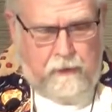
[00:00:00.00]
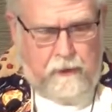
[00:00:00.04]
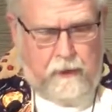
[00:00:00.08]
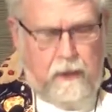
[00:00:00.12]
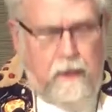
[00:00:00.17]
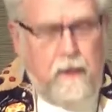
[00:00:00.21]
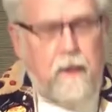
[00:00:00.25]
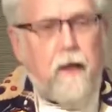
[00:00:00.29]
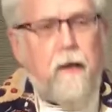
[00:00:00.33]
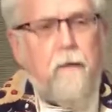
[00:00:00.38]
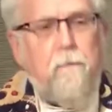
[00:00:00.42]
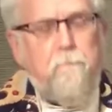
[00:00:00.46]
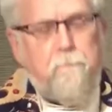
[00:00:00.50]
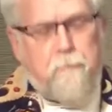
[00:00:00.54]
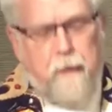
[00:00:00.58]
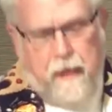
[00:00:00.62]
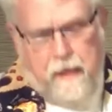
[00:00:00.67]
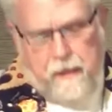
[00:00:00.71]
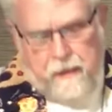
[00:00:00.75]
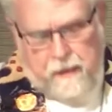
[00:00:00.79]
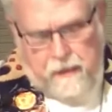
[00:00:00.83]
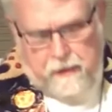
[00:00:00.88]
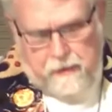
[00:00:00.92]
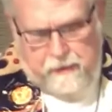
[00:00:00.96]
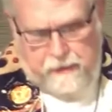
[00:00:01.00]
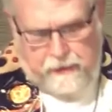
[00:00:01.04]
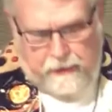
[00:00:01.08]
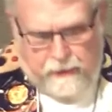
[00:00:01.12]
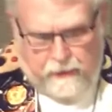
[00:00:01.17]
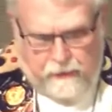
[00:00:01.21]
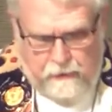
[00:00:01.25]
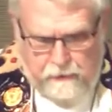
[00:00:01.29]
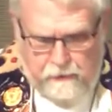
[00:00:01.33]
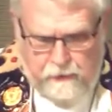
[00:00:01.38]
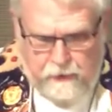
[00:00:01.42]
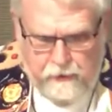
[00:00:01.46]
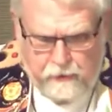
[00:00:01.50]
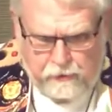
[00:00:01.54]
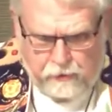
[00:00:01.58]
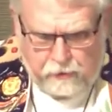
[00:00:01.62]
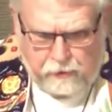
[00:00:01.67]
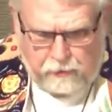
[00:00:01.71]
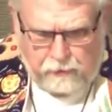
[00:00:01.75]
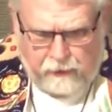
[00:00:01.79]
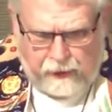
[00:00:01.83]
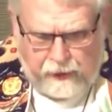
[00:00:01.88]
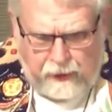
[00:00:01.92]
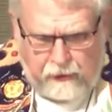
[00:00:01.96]
and then bending down, it
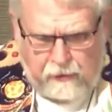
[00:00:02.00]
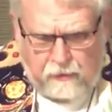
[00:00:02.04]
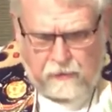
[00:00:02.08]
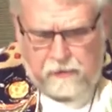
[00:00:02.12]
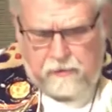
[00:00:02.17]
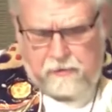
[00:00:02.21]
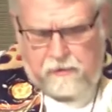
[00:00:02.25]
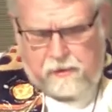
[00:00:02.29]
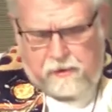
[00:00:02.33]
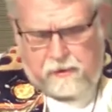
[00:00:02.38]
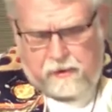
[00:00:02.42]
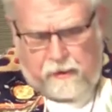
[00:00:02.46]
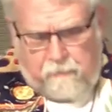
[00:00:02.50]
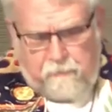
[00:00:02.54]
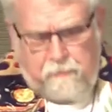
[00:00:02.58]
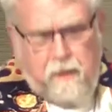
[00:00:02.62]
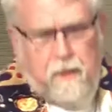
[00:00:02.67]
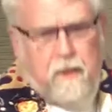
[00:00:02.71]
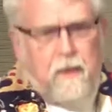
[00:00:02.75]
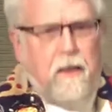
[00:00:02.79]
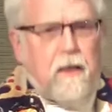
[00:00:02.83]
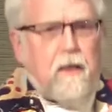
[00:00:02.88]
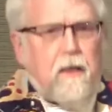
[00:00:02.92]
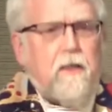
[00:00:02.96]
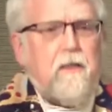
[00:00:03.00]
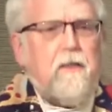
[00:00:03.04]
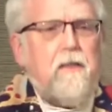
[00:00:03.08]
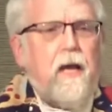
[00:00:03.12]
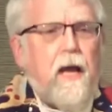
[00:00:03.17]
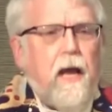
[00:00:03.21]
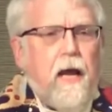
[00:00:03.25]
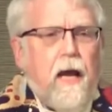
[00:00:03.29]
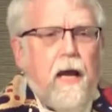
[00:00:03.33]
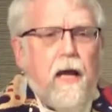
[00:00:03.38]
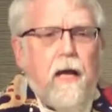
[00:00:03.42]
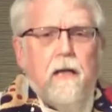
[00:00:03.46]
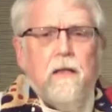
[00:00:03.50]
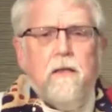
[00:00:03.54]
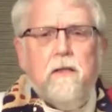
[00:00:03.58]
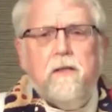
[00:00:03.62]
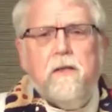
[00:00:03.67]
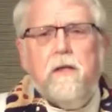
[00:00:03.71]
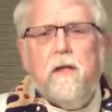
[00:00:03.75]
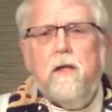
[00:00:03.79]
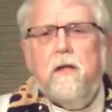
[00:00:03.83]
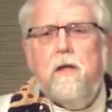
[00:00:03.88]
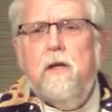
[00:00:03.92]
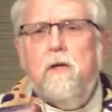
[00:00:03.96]
cradled something in its
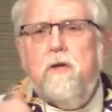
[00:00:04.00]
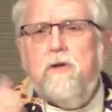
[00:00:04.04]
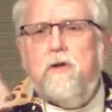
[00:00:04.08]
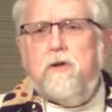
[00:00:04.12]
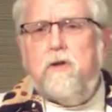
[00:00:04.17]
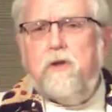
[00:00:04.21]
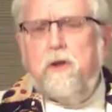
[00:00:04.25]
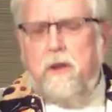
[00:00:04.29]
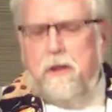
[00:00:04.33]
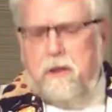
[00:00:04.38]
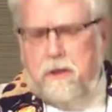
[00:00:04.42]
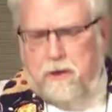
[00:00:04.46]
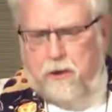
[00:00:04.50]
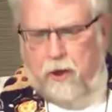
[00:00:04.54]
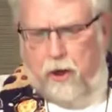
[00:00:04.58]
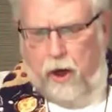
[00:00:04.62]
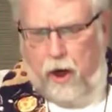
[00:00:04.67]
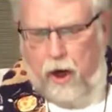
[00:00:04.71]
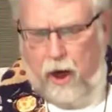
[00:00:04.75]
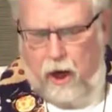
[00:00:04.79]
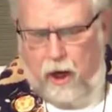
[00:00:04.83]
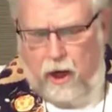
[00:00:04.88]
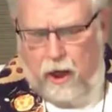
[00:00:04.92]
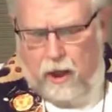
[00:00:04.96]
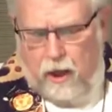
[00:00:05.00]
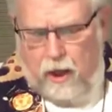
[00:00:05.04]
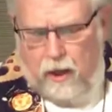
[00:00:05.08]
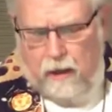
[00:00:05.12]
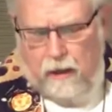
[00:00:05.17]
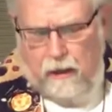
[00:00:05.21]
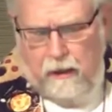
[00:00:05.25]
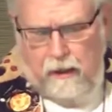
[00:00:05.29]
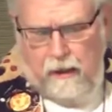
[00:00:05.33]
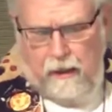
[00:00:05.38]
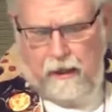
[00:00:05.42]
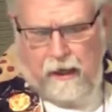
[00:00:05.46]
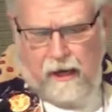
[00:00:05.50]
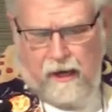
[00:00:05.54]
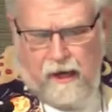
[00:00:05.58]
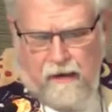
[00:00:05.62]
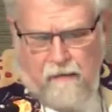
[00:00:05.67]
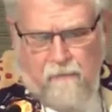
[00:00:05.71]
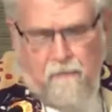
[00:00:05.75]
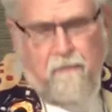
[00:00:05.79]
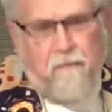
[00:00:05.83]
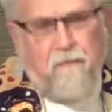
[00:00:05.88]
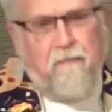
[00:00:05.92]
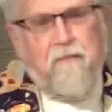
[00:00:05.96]
hands, stood tall,
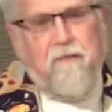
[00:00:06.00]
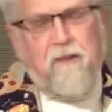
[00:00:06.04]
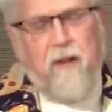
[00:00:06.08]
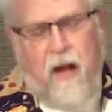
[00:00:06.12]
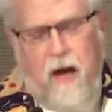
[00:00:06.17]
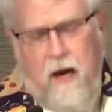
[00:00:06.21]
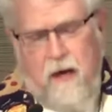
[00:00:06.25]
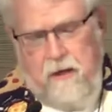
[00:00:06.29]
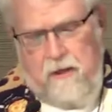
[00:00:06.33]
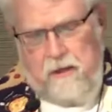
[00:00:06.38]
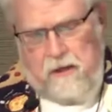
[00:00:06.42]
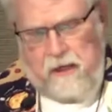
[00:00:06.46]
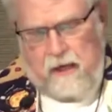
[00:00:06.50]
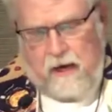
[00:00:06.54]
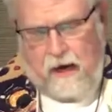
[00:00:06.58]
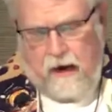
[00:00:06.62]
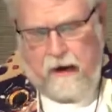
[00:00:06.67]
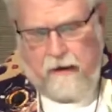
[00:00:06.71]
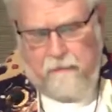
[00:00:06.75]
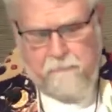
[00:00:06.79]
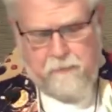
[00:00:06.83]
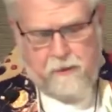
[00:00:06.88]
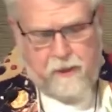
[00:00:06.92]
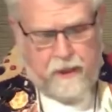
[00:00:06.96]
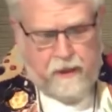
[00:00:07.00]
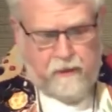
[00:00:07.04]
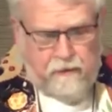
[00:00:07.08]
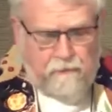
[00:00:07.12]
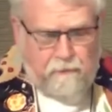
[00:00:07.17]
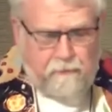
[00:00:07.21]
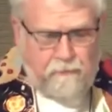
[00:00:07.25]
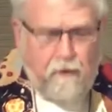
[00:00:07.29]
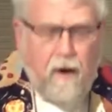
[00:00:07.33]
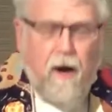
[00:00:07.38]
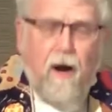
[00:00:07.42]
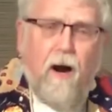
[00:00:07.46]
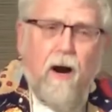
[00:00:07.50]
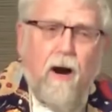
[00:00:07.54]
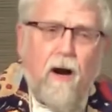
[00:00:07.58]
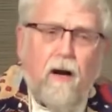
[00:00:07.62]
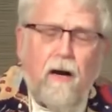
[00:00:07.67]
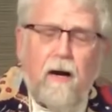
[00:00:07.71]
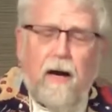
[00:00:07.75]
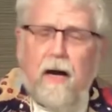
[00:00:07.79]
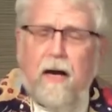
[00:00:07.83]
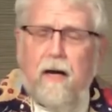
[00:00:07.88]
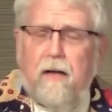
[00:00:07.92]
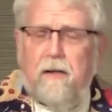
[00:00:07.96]
and flung the object
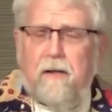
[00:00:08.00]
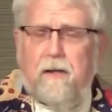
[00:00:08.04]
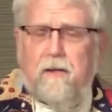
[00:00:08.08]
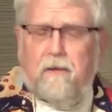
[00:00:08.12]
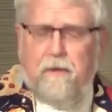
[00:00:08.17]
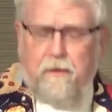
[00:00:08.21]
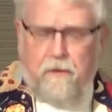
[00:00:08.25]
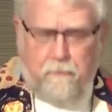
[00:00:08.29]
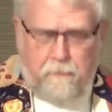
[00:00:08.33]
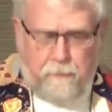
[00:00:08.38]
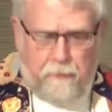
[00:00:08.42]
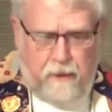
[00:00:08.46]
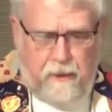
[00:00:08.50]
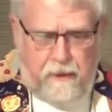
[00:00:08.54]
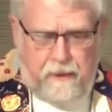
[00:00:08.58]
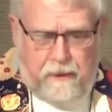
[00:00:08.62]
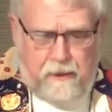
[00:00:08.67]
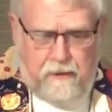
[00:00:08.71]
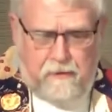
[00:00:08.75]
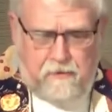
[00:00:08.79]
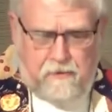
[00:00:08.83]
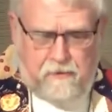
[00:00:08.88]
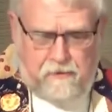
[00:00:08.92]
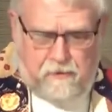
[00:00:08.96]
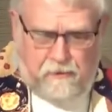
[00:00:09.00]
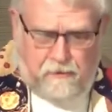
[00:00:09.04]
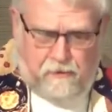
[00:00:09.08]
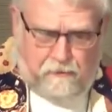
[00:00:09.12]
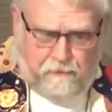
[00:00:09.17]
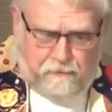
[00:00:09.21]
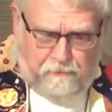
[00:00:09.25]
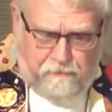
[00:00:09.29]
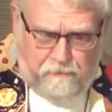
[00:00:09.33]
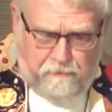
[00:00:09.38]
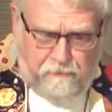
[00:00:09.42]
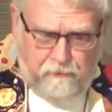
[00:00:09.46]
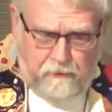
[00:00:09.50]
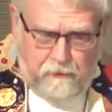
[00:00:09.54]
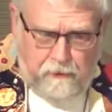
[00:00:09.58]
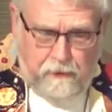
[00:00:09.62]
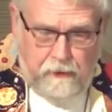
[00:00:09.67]
far out into the breaking surf.